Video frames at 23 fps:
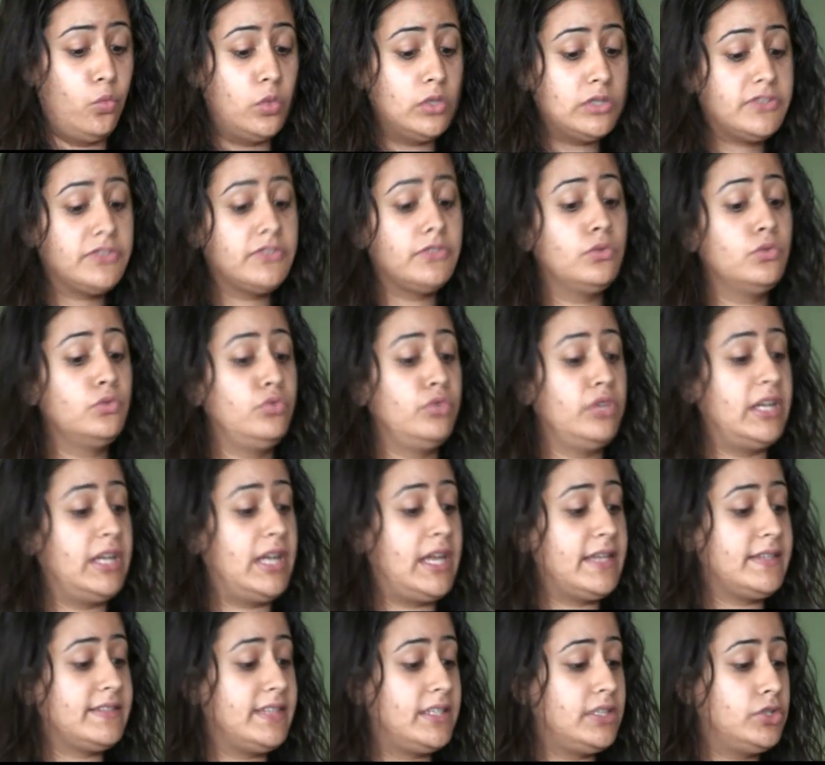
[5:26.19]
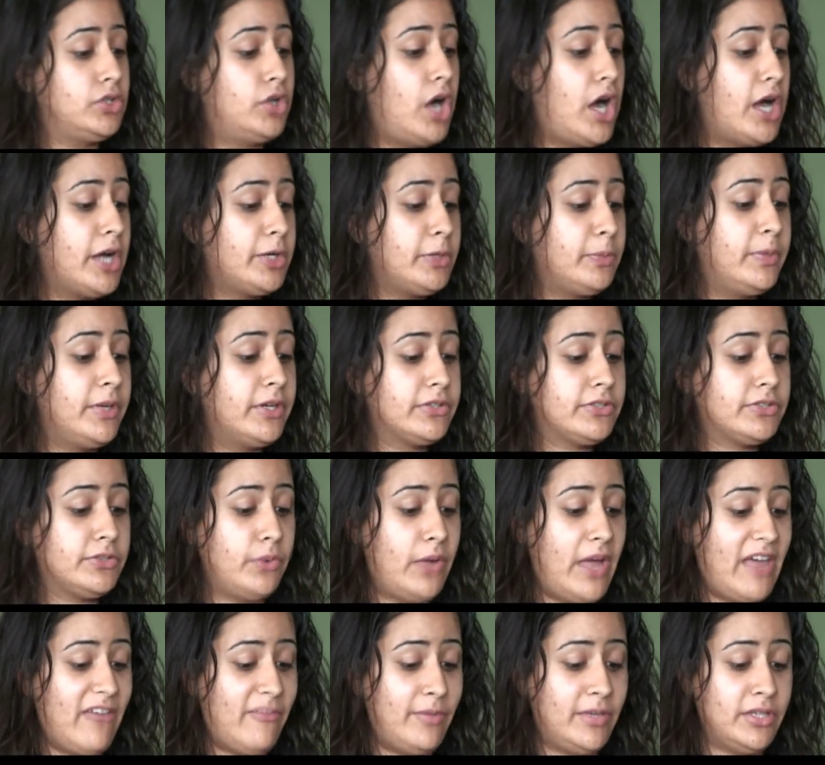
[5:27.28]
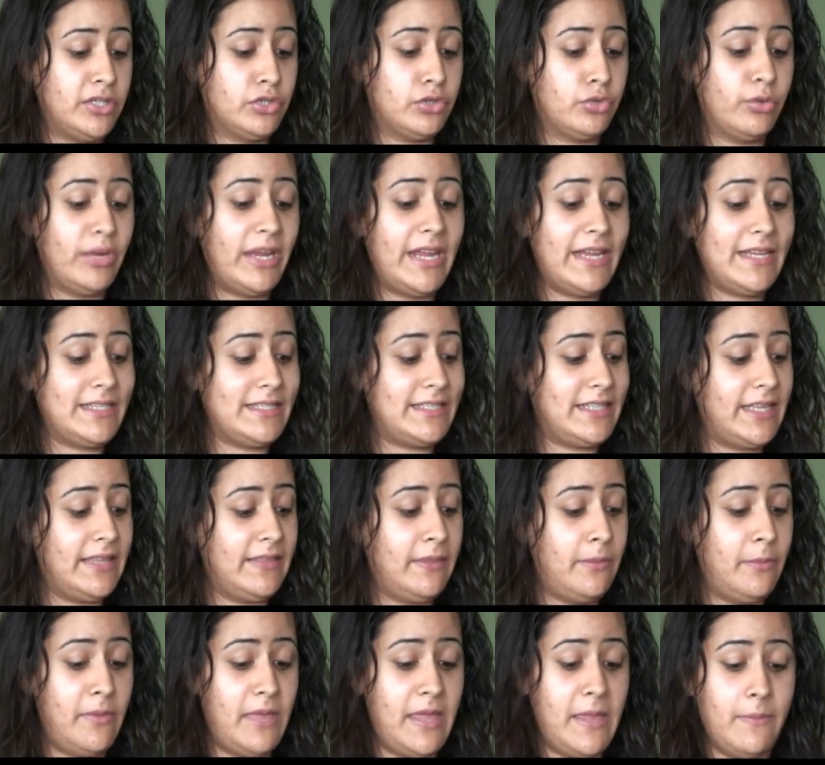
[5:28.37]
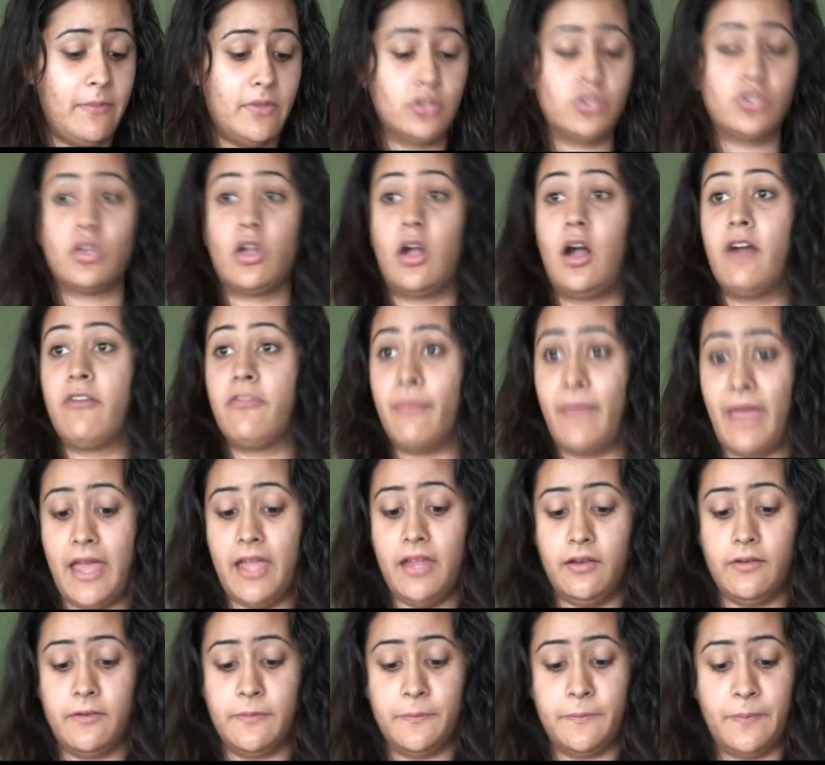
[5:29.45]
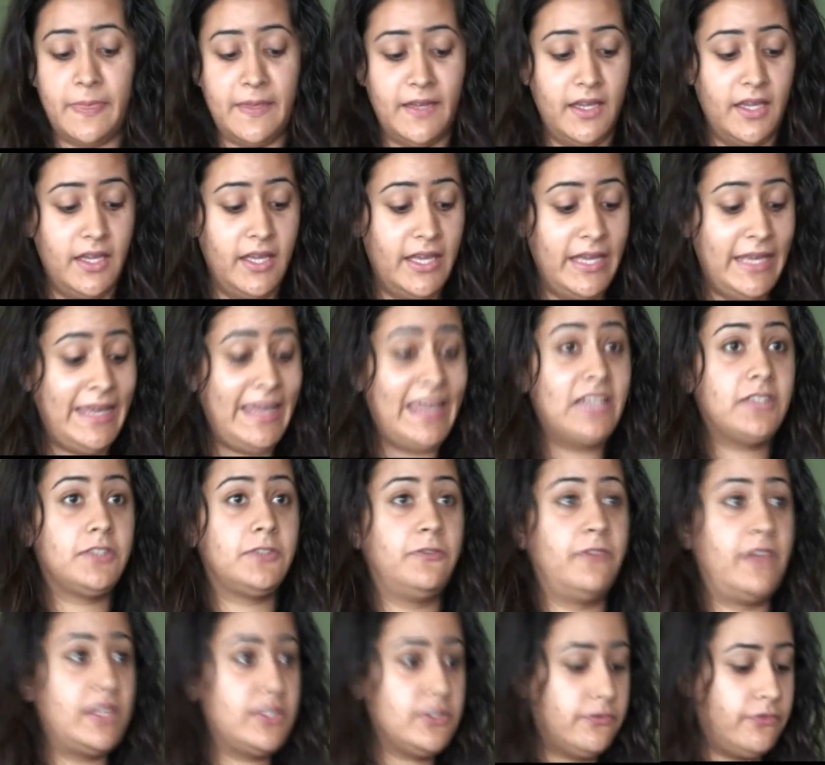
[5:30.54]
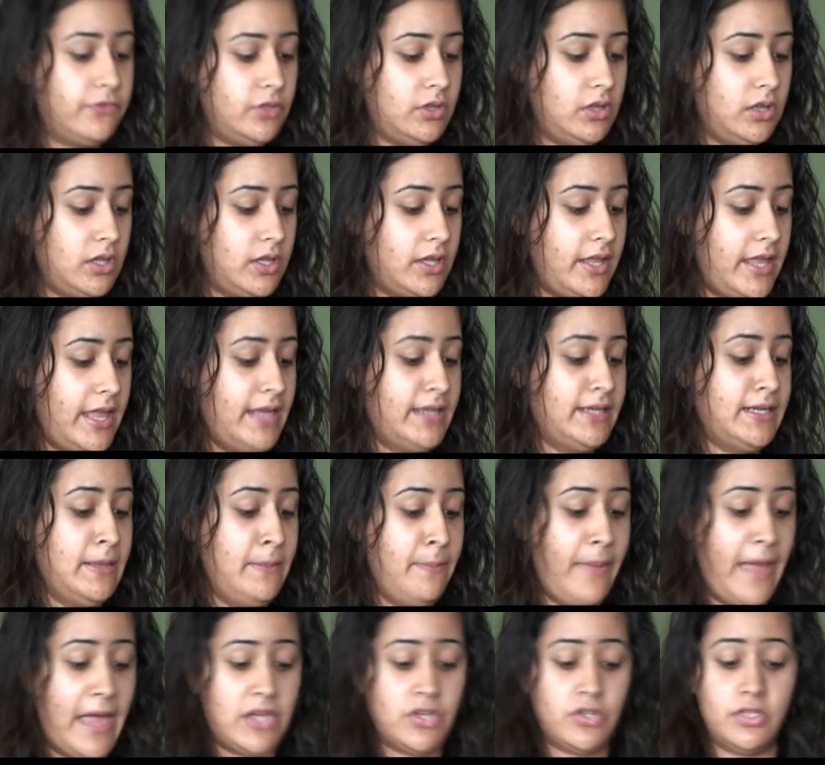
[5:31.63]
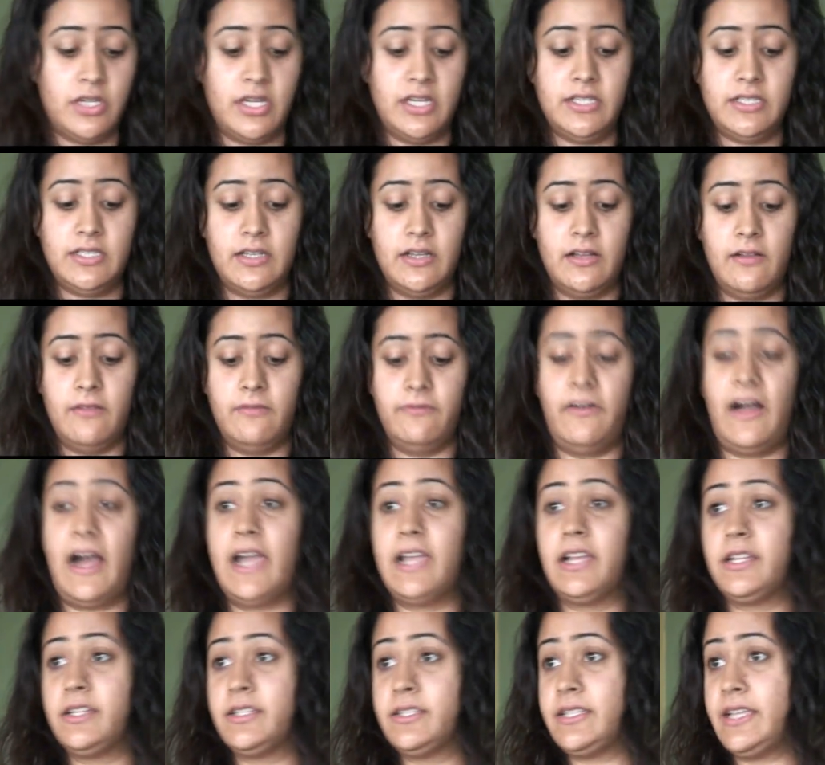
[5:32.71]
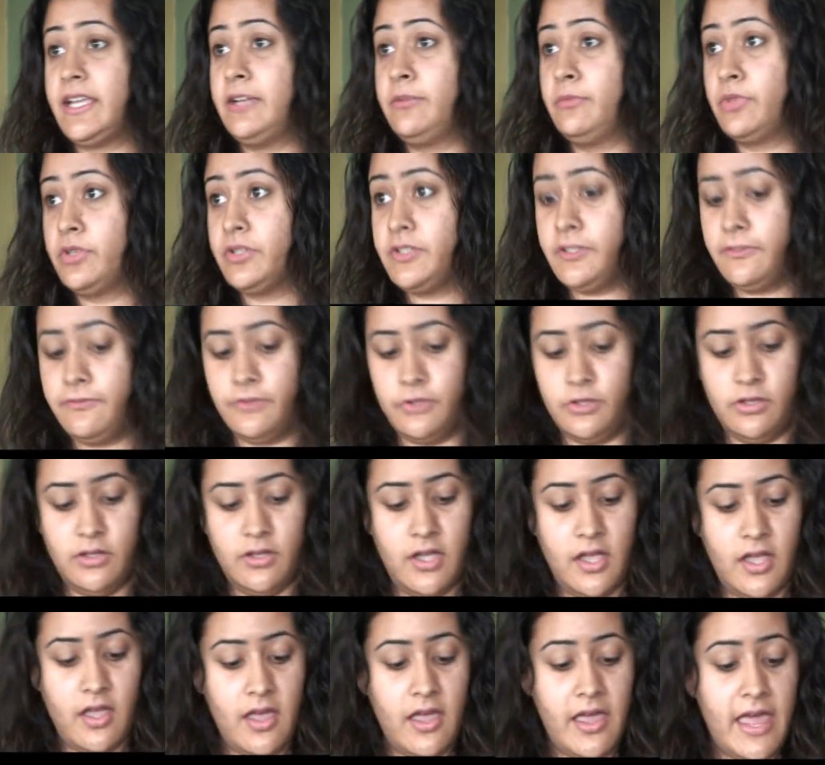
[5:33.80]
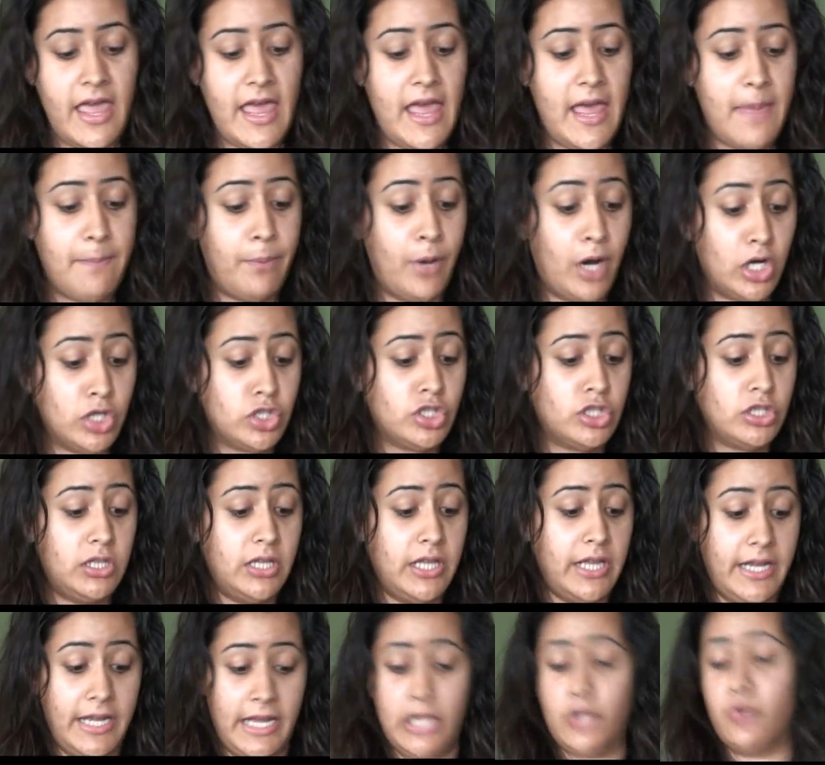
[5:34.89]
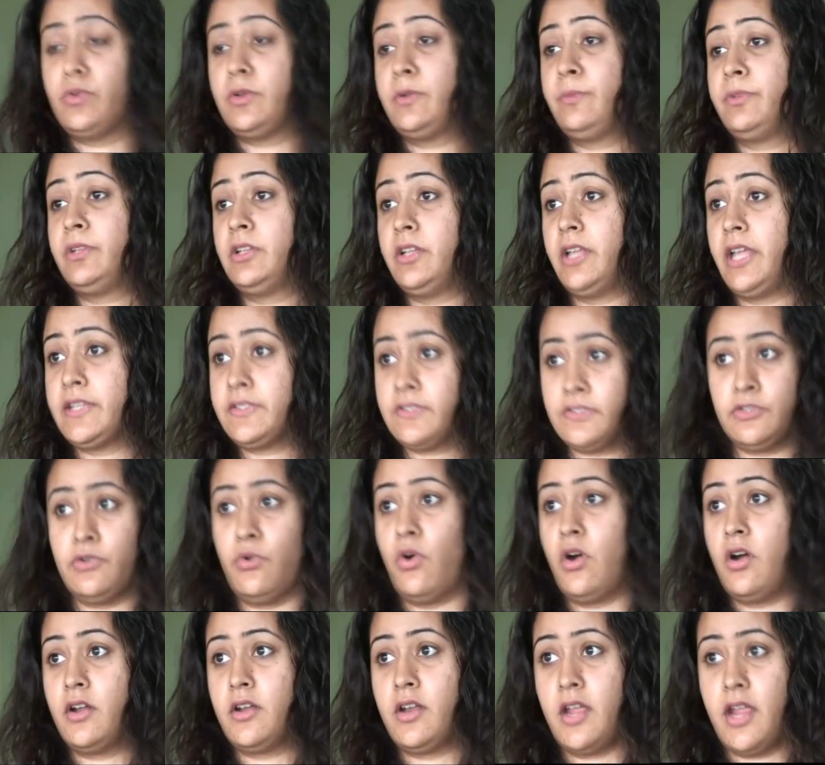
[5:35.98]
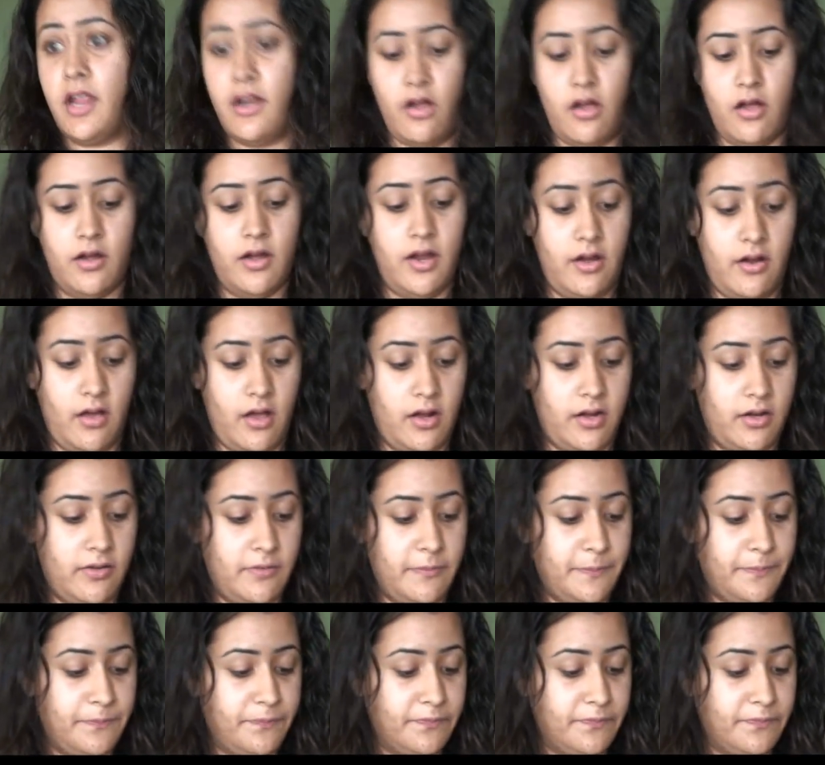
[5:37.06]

will soon realize that God appears to have been created in the image of man. He is vengeful and compassionate, violent and merciful, partial and equitable, and so on and on and on.